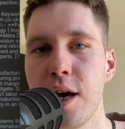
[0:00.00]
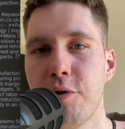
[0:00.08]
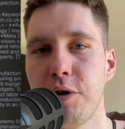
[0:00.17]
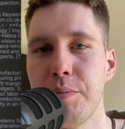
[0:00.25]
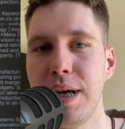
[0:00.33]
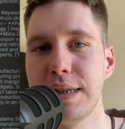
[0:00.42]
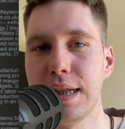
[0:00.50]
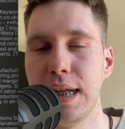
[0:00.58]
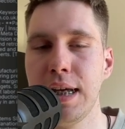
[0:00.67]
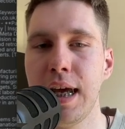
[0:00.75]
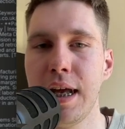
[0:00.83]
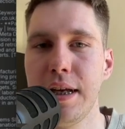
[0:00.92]
we're basically
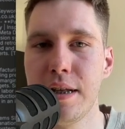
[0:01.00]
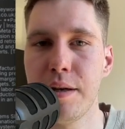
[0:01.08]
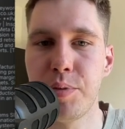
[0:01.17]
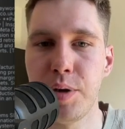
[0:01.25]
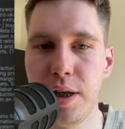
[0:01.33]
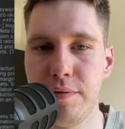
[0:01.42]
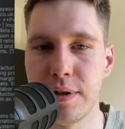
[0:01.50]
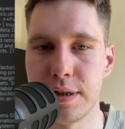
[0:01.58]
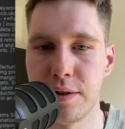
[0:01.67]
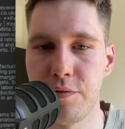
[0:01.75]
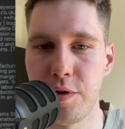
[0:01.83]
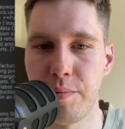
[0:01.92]
getting the previous
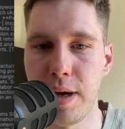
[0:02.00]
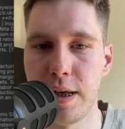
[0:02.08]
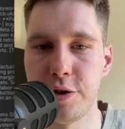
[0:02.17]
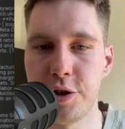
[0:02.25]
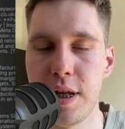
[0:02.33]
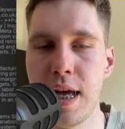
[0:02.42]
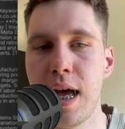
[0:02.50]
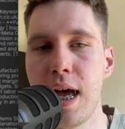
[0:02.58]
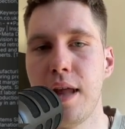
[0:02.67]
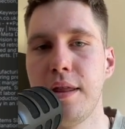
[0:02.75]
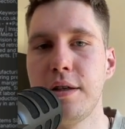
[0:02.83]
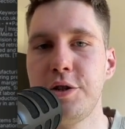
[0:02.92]
information
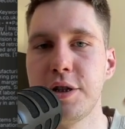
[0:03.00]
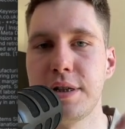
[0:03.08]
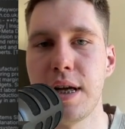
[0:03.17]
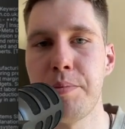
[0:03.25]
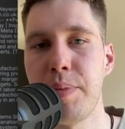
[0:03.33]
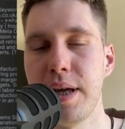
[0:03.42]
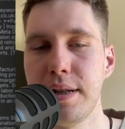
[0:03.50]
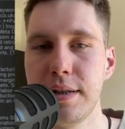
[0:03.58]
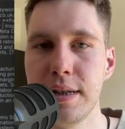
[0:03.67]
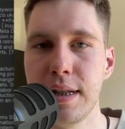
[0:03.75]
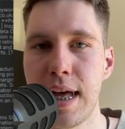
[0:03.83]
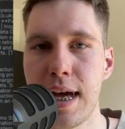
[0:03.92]
and then just
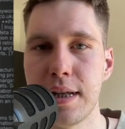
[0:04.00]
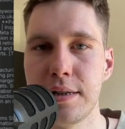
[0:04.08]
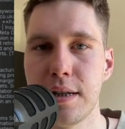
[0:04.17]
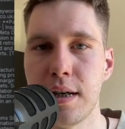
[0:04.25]
appending that